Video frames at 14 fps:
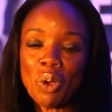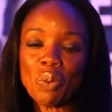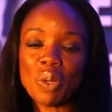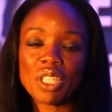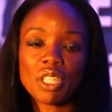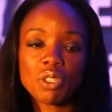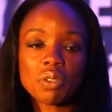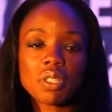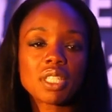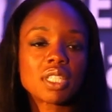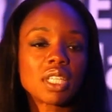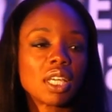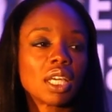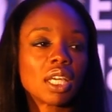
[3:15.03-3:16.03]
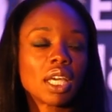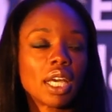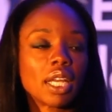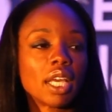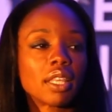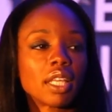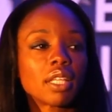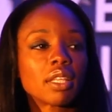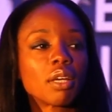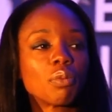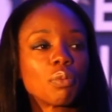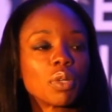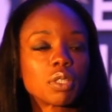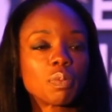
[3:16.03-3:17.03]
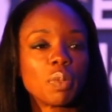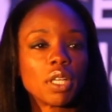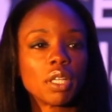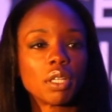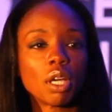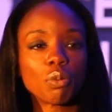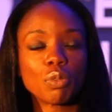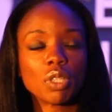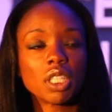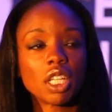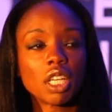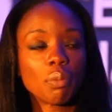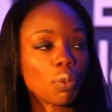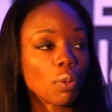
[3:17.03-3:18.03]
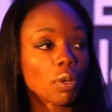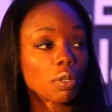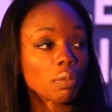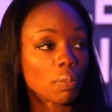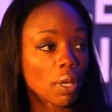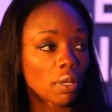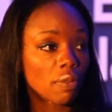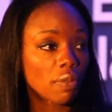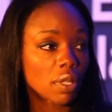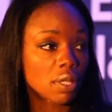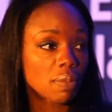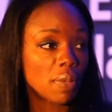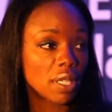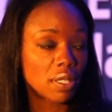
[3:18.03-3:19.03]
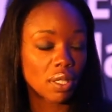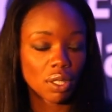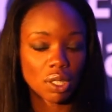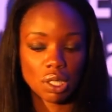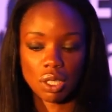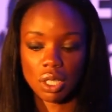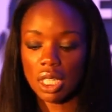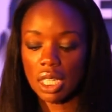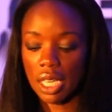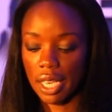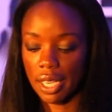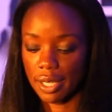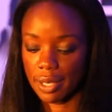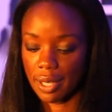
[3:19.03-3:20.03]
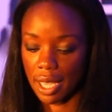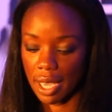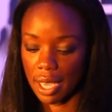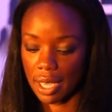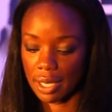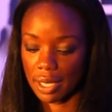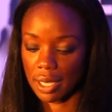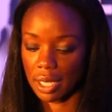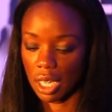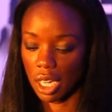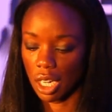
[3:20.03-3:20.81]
what's interesting, and I think that what's been a really important part of this message is that